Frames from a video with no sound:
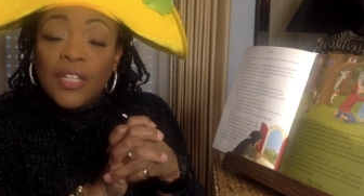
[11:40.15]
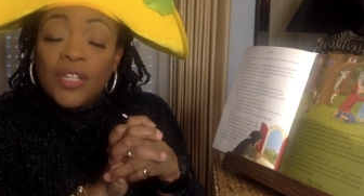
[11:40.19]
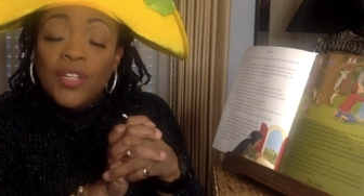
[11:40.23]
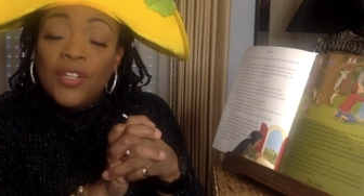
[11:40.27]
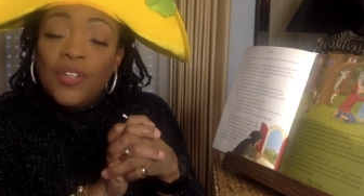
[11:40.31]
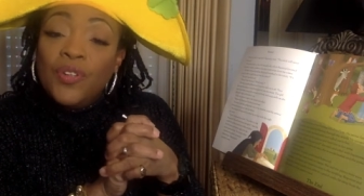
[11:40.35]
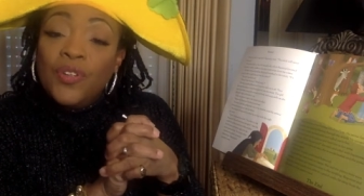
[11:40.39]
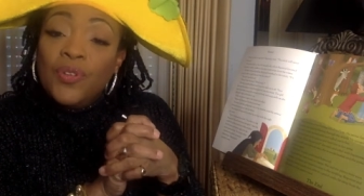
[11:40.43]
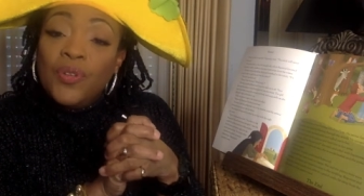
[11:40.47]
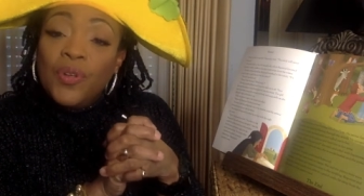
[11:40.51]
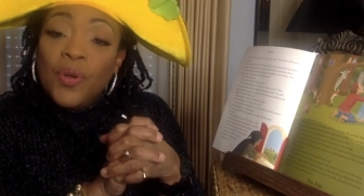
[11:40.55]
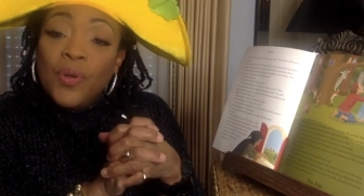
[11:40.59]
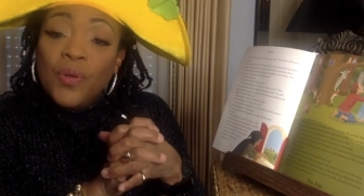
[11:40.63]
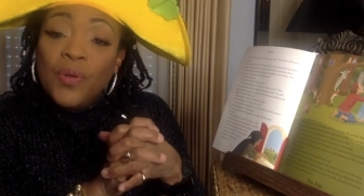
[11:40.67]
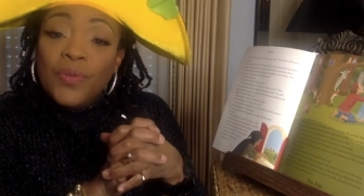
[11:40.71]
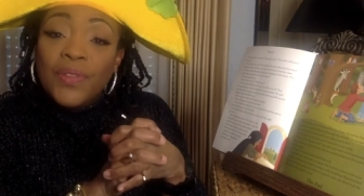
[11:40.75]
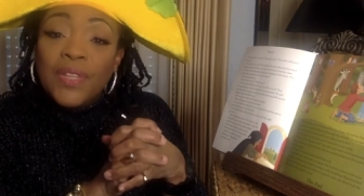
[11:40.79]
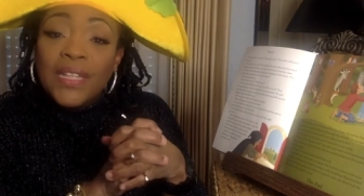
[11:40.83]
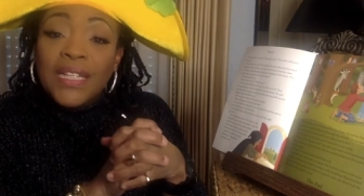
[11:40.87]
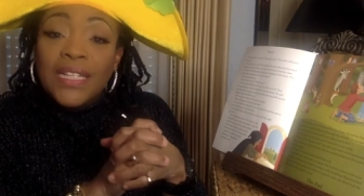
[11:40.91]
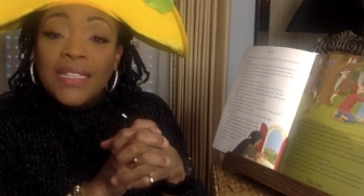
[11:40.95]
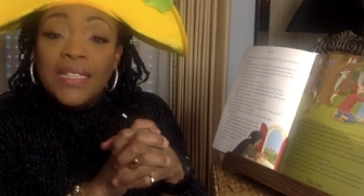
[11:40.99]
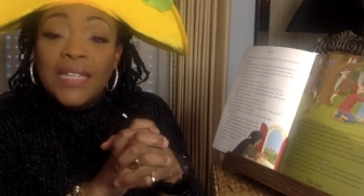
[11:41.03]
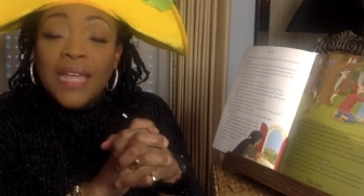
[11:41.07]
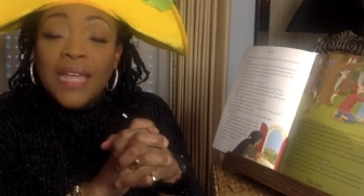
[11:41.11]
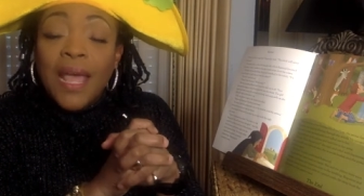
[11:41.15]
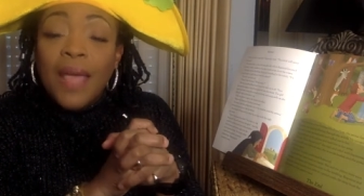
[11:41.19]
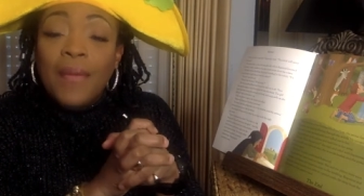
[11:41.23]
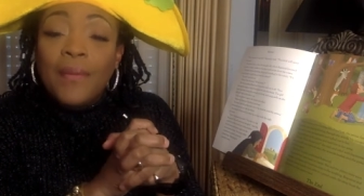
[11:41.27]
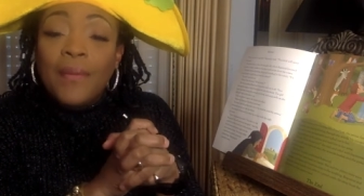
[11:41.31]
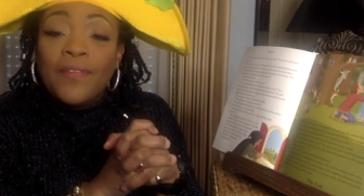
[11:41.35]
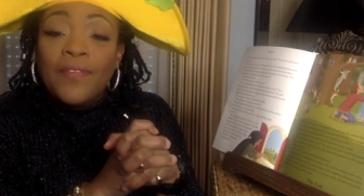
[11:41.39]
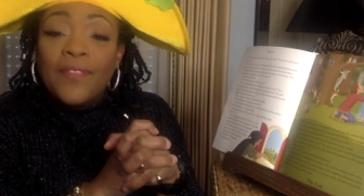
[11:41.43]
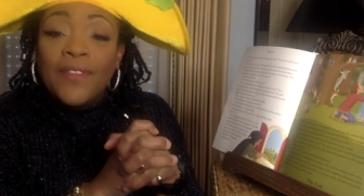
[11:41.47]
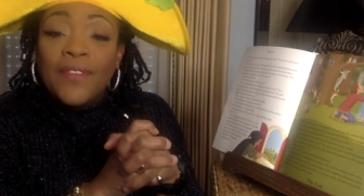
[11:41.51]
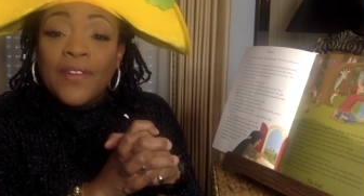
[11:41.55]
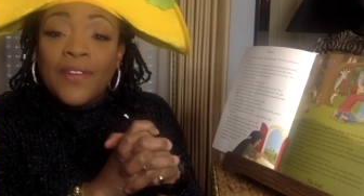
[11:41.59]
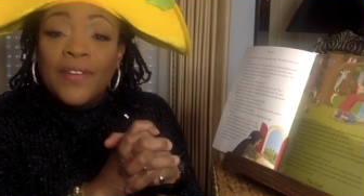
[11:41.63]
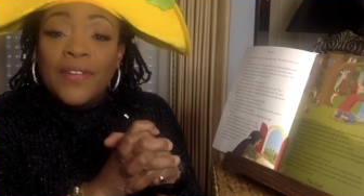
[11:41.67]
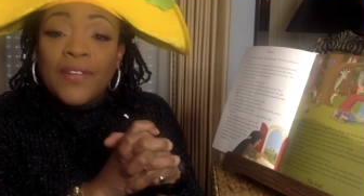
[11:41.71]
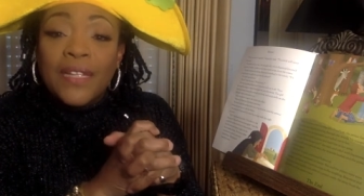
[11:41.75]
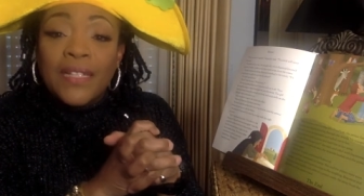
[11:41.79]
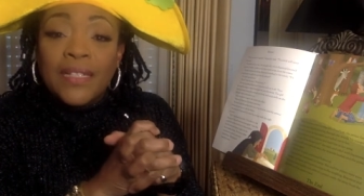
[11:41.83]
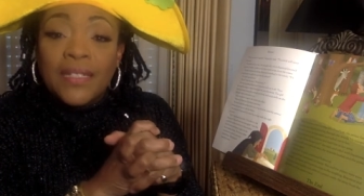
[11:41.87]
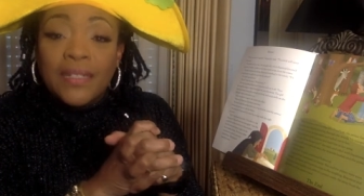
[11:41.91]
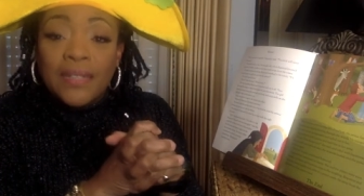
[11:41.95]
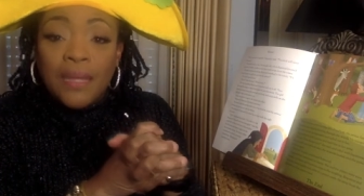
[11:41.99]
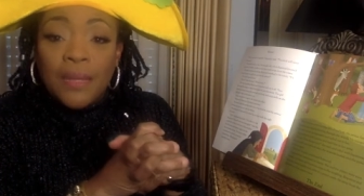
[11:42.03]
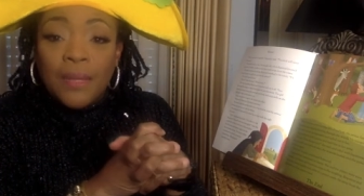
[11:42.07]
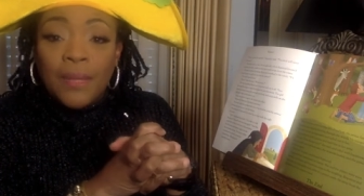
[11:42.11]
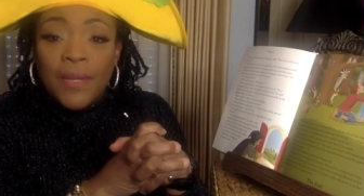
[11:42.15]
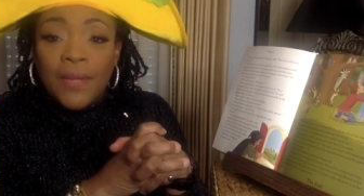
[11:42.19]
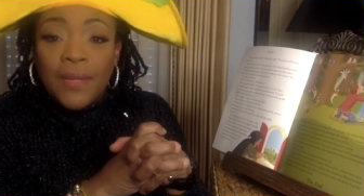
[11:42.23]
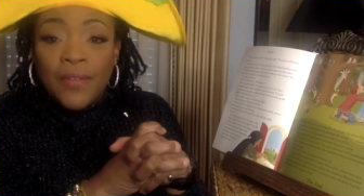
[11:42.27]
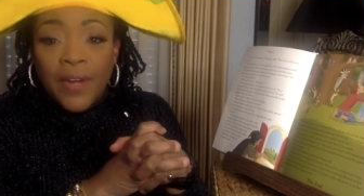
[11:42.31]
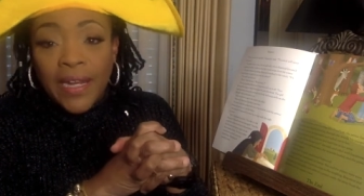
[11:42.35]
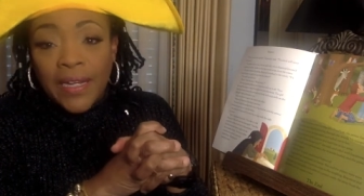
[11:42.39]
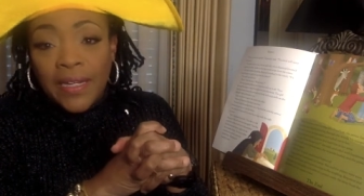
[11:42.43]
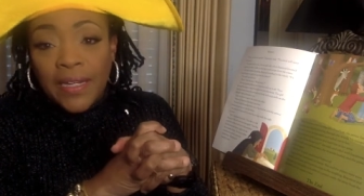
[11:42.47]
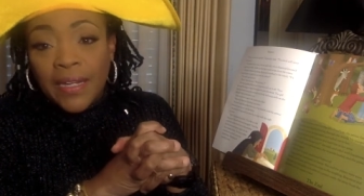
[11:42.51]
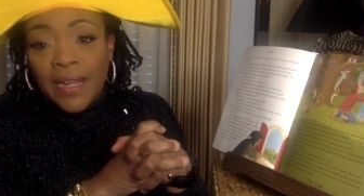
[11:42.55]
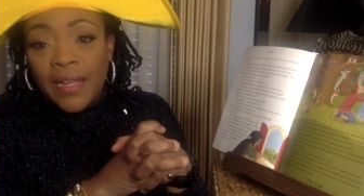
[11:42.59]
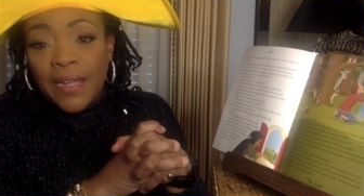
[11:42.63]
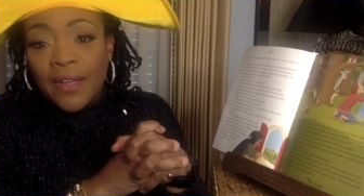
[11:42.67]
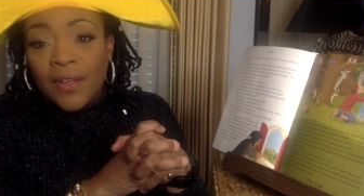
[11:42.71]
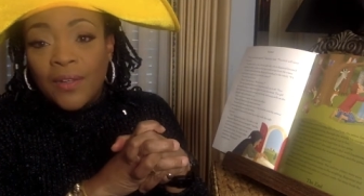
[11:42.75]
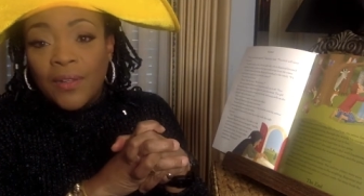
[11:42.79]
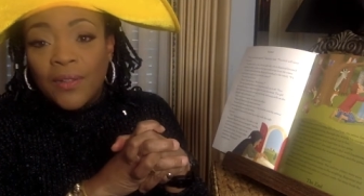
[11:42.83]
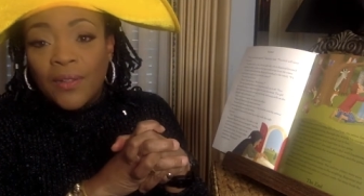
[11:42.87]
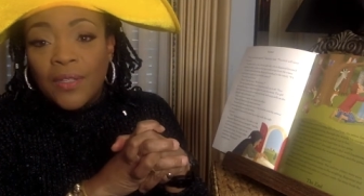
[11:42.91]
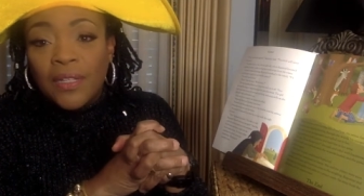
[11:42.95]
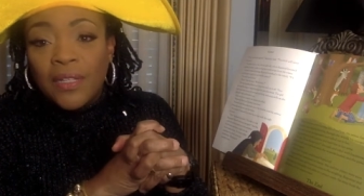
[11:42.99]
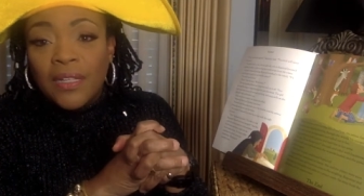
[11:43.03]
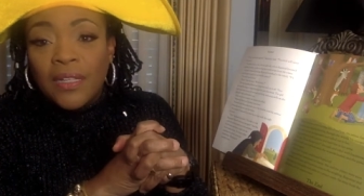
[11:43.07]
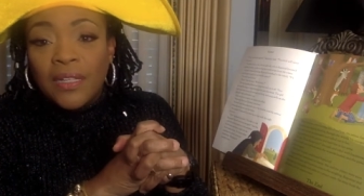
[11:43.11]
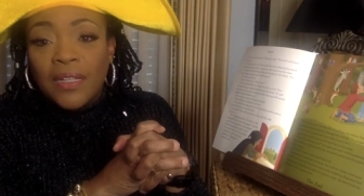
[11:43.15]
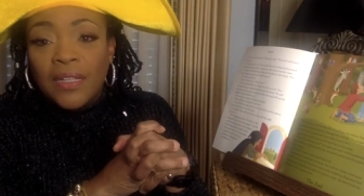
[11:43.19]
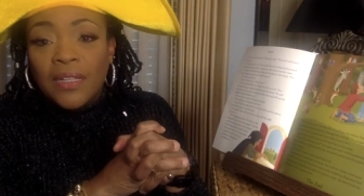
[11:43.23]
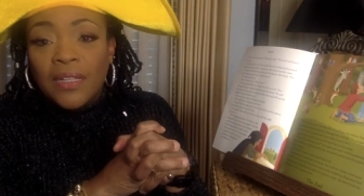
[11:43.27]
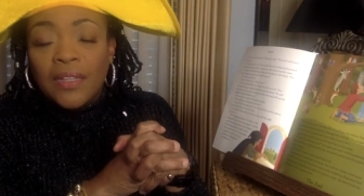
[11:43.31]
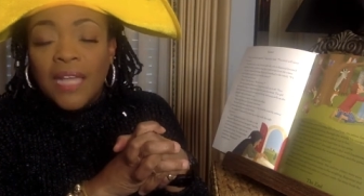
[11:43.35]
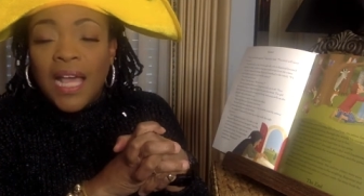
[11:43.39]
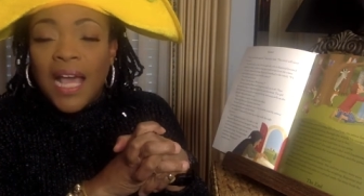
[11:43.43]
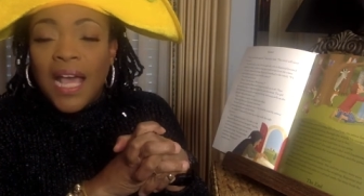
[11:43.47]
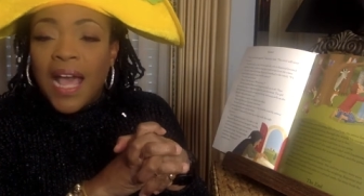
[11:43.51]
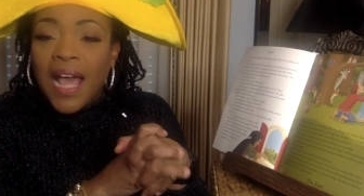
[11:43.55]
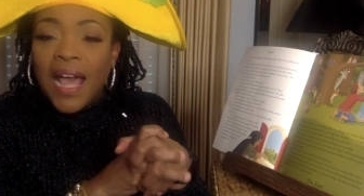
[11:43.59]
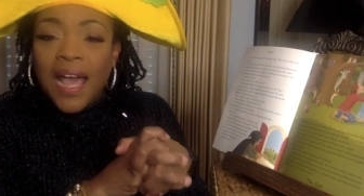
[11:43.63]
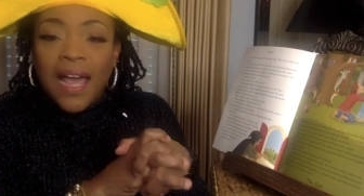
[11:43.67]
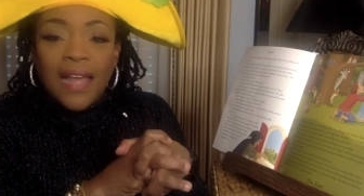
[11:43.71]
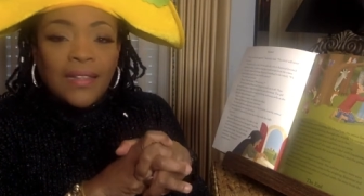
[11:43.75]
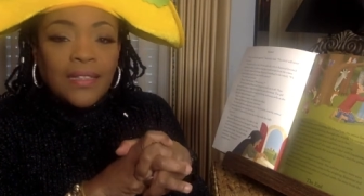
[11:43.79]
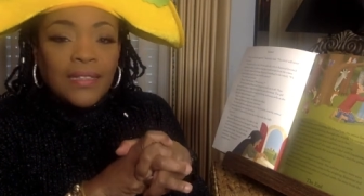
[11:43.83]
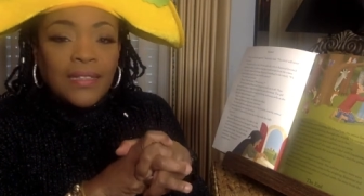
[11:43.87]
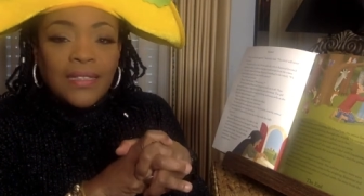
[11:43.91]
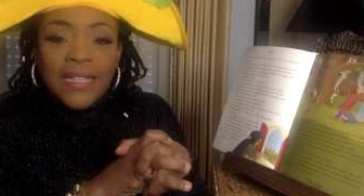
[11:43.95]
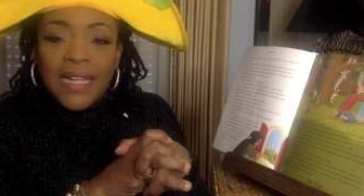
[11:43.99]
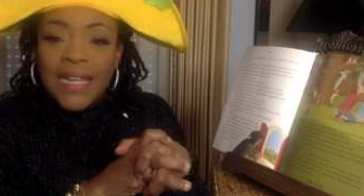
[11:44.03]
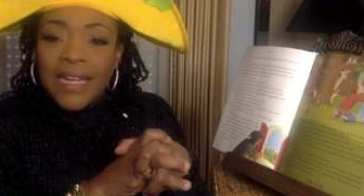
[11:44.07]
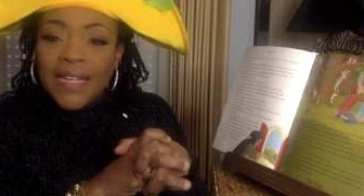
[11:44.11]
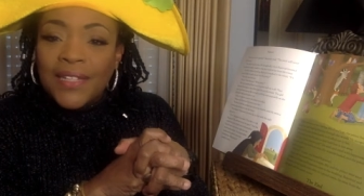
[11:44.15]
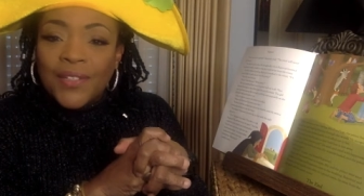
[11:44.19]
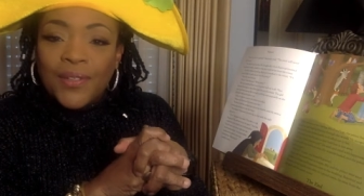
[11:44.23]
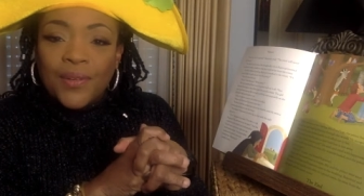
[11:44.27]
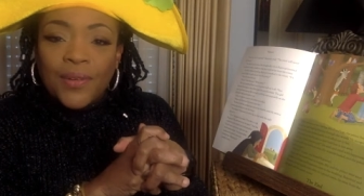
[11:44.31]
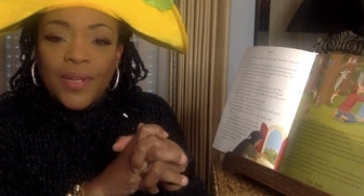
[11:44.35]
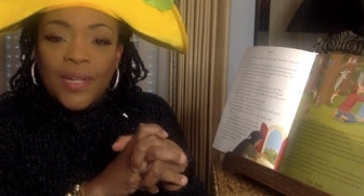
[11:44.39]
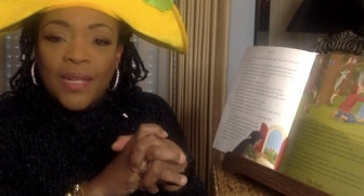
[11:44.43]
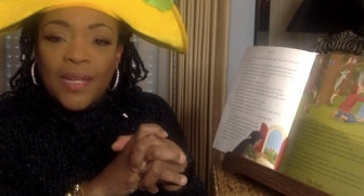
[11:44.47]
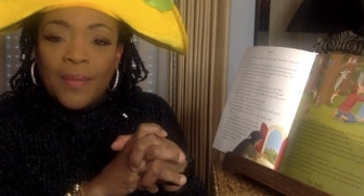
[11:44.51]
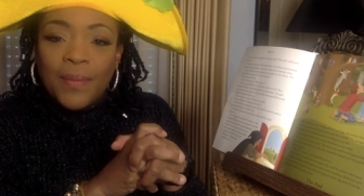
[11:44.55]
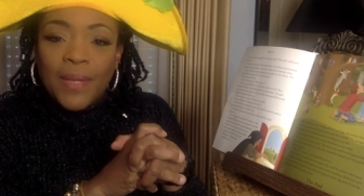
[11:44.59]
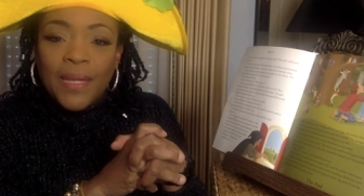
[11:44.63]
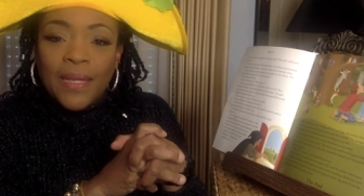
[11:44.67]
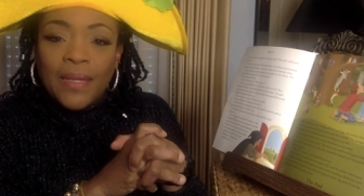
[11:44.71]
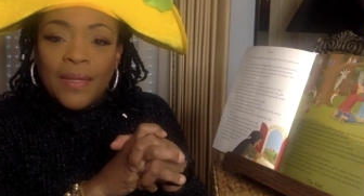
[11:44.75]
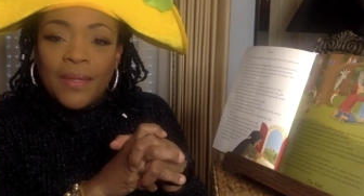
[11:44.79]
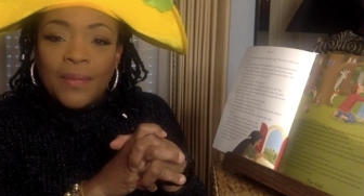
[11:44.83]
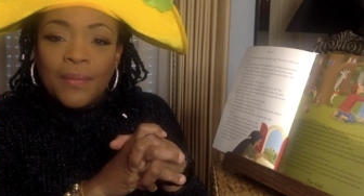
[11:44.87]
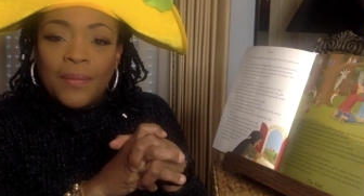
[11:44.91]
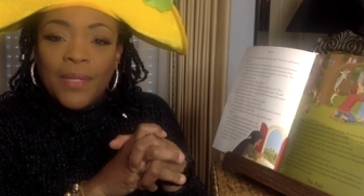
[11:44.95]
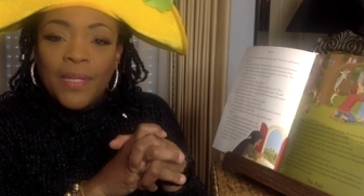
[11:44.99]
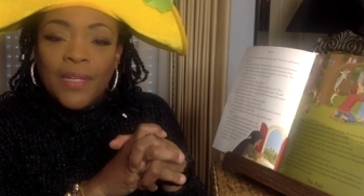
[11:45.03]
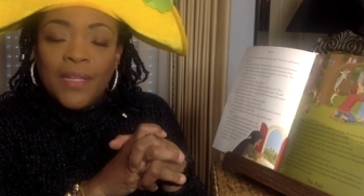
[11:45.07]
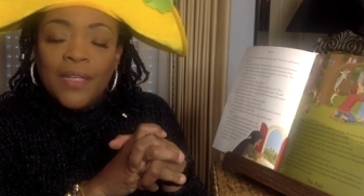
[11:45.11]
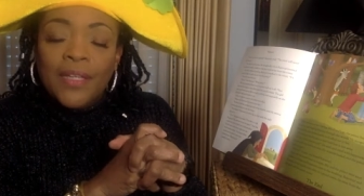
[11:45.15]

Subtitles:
You know, the time of year that's coming right now, the holidays are coming up.